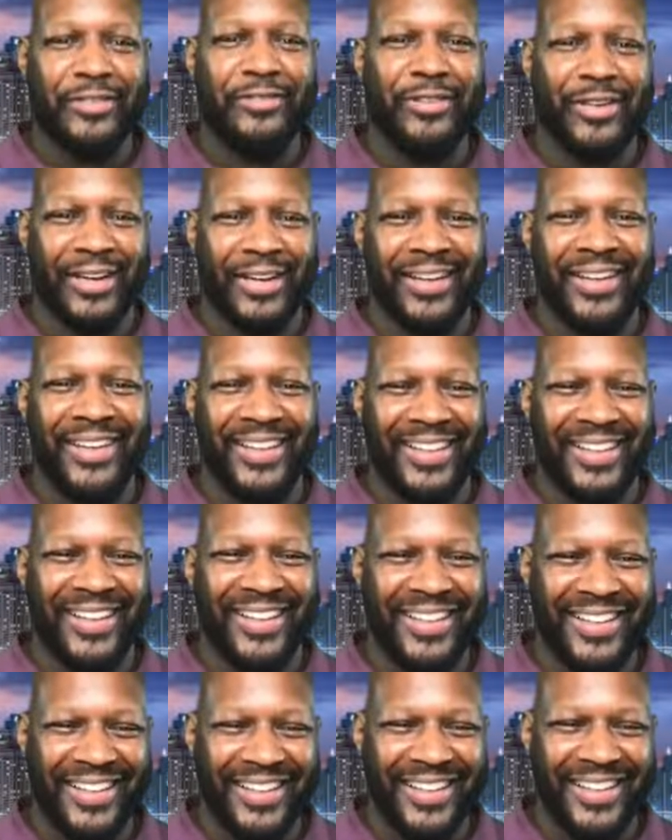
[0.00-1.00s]

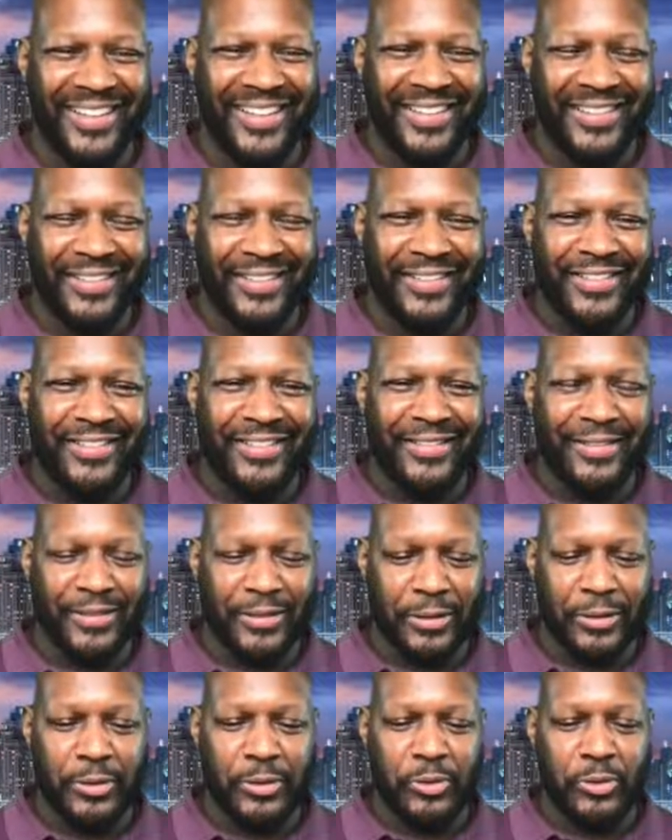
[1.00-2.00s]
but yeah,
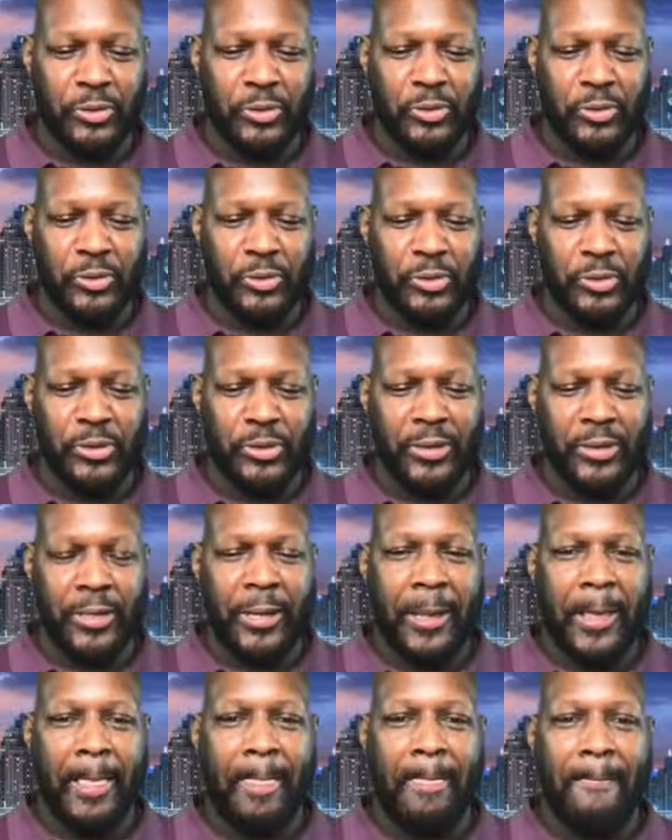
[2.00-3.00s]
I'm definitely,
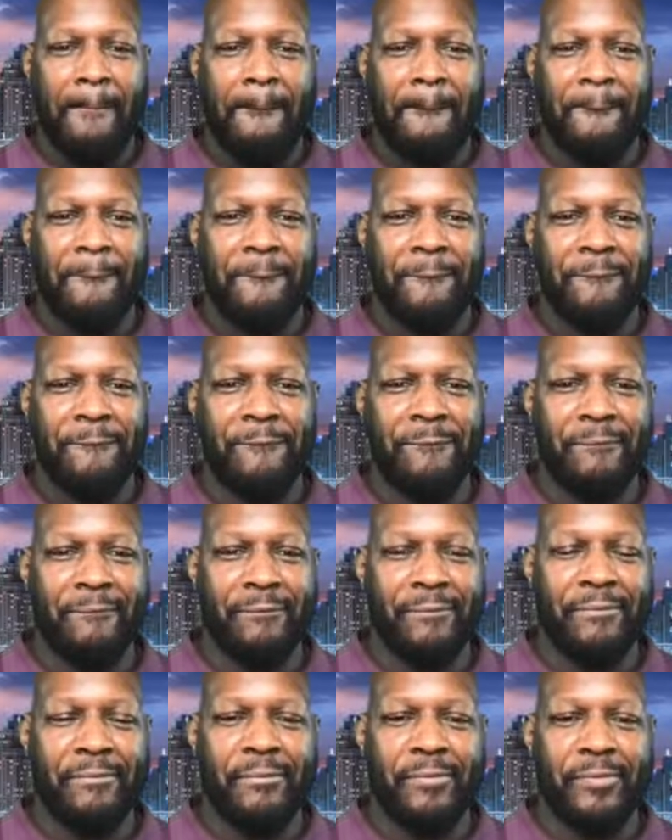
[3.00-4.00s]
basketball is like
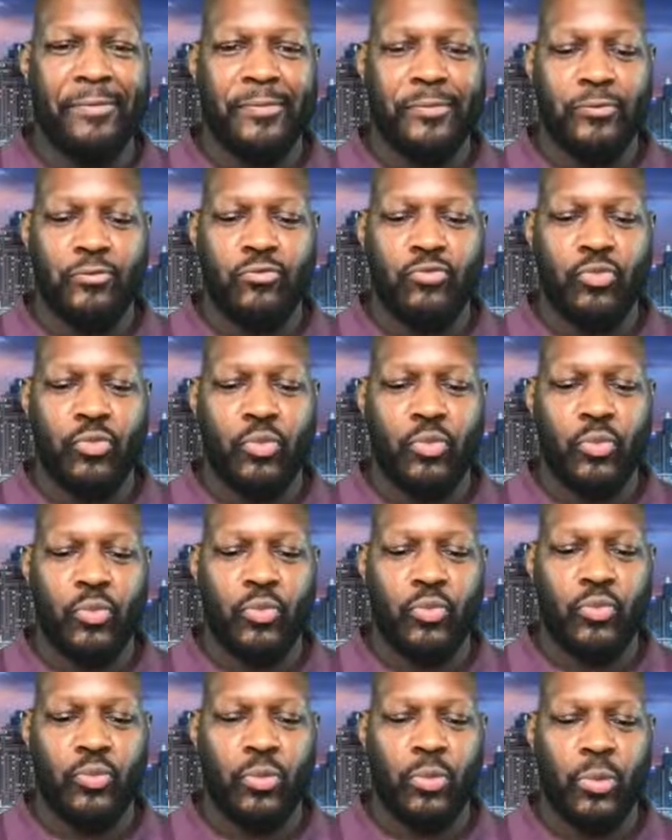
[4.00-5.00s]
top of the list
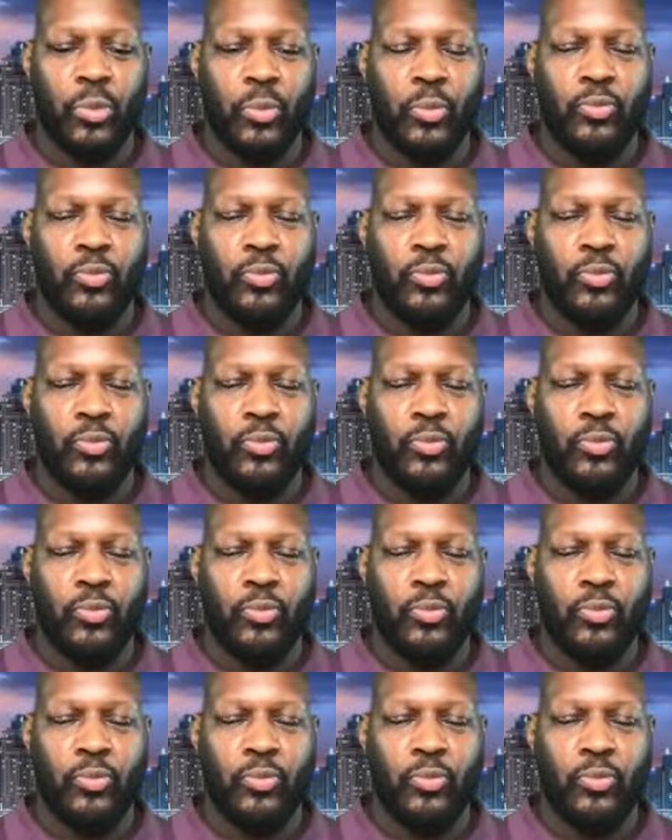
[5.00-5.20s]
for me.